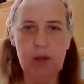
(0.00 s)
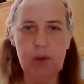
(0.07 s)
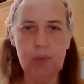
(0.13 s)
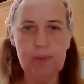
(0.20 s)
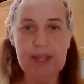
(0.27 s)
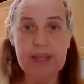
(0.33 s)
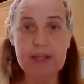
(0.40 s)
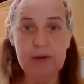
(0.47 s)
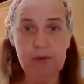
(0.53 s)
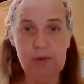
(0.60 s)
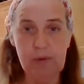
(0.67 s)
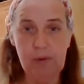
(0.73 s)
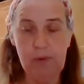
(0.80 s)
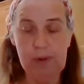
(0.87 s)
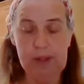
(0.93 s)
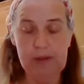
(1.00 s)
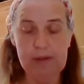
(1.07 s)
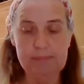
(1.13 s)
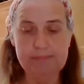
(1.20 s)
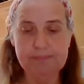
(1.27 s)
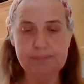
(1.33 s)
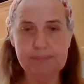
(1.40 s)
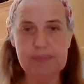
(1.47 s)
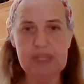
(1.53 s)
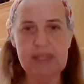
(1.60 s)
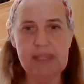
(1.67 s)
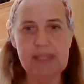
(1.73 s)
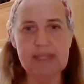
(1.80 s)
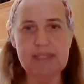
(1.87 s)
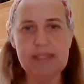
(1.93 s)
oregano oil.
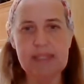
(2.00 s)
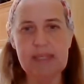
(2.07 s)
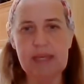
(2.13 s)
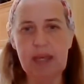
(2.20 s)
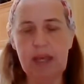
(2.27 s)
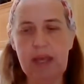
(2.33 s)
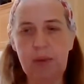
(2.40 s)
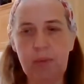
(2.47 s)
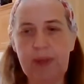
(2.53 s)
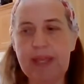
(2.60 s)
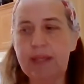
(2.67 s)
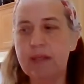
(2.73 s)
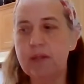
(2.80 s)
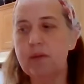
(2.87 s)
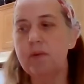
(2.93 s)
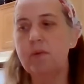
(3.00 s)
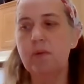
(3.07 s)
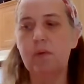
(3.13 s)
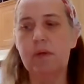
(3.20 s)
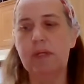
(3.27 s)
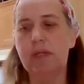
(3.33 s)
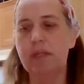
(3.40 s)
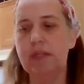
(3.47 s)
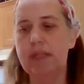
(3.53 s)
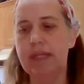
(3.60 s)
This oregano oil